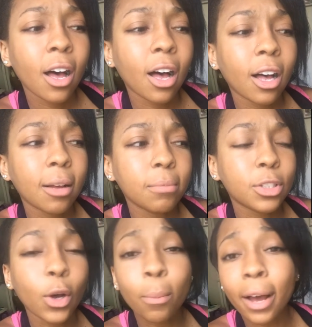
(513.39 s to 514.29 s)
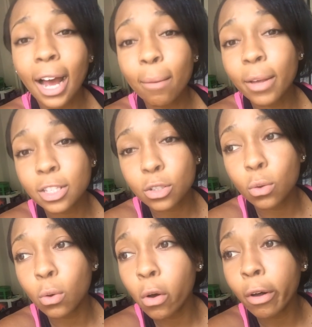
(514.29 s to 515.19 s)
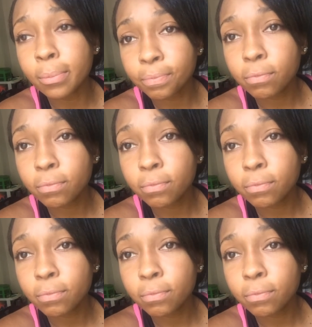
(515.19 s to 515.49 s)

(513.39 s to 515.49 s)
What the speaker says: I'm at school